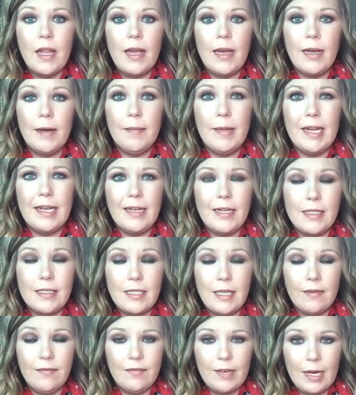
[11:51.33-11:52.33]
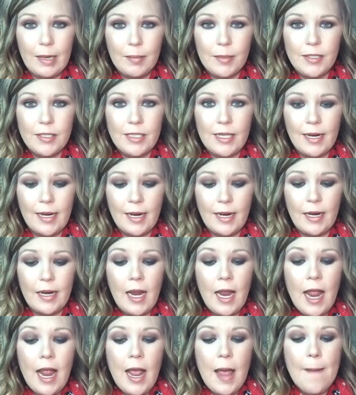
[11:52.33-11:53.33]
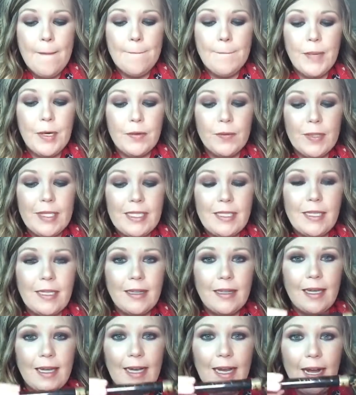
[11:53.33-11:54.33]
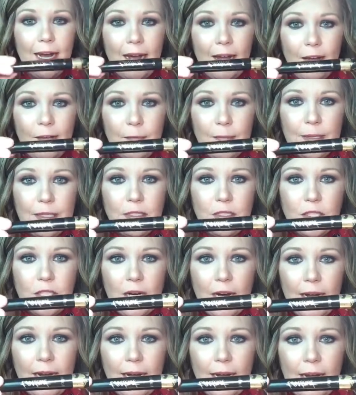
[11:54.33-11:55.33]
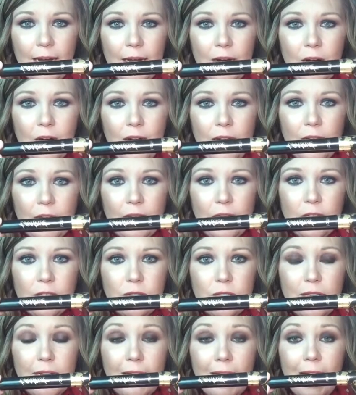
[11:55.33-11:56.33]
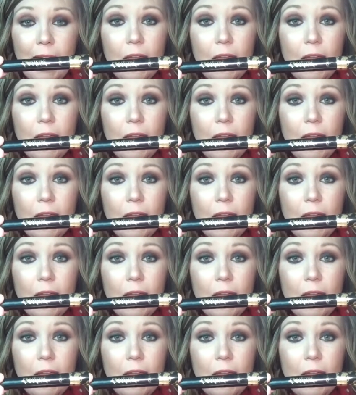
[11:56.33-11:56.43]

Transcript: It does have fibers in it, but recently I have been trying out and using